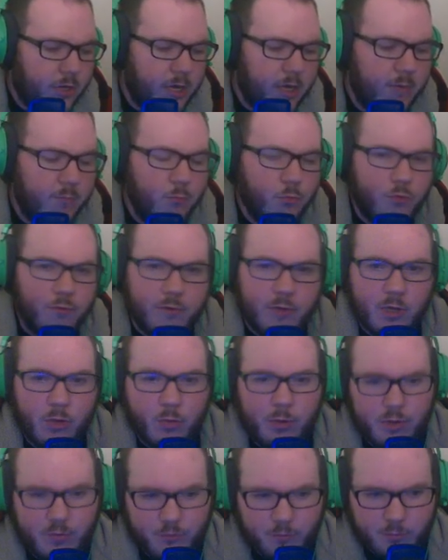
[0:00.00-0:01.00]
of moving
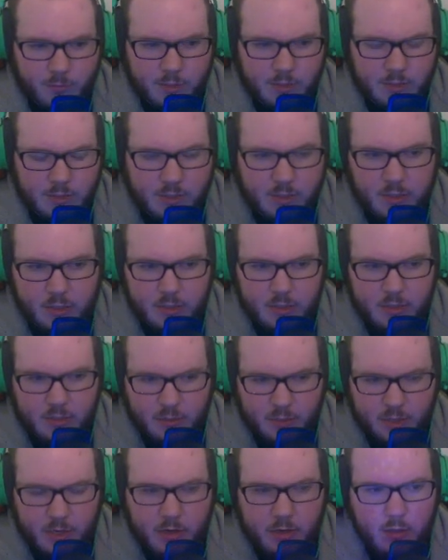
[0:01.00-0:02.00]
away from the Sidney
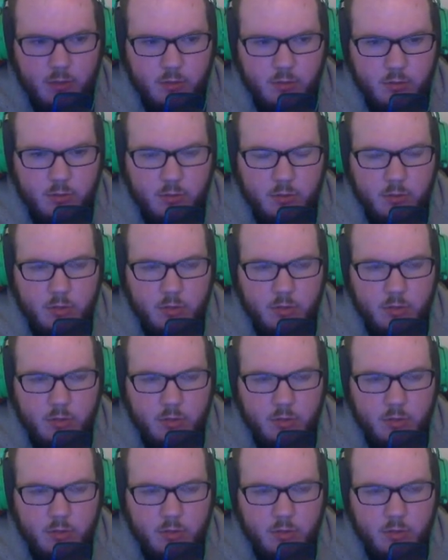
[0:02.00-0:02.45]
character,